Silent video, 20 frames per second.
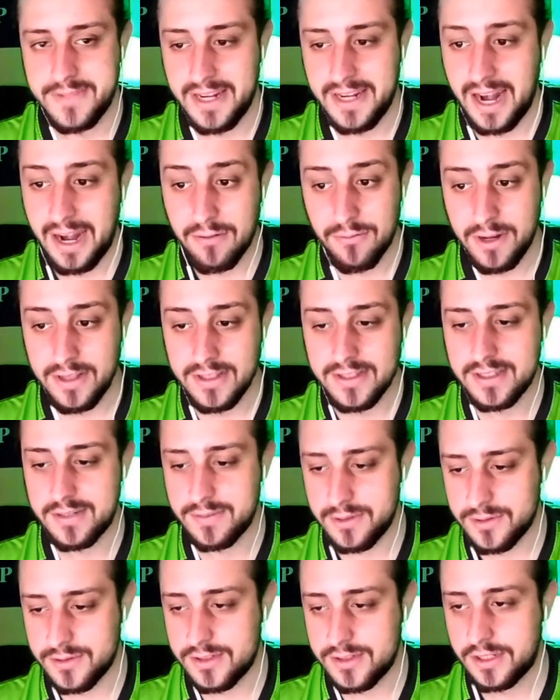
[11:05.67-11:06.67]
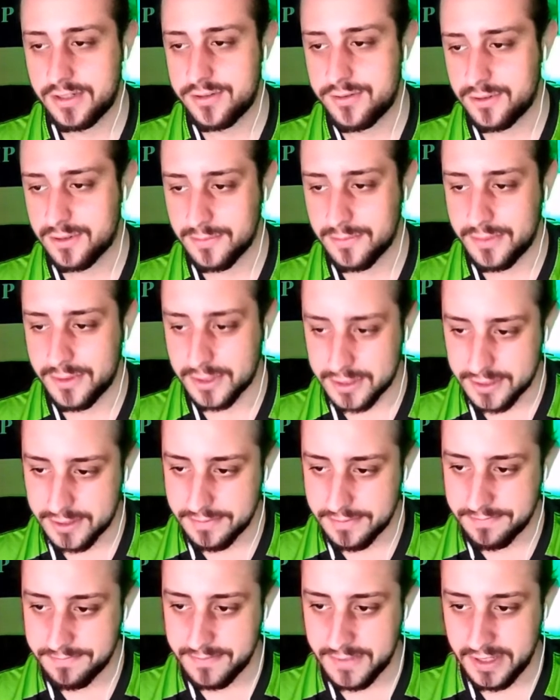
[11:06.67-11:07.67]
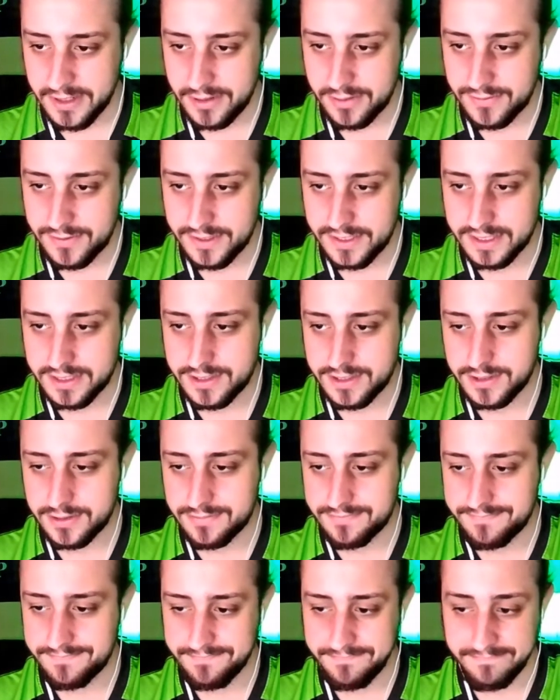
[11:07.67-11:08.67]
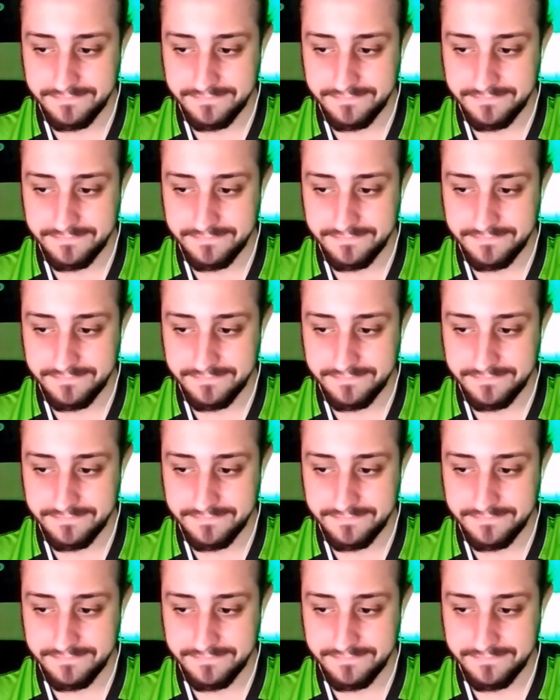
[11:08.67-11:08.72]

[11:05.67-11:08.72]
I read some of those Deathstroke books in New 52.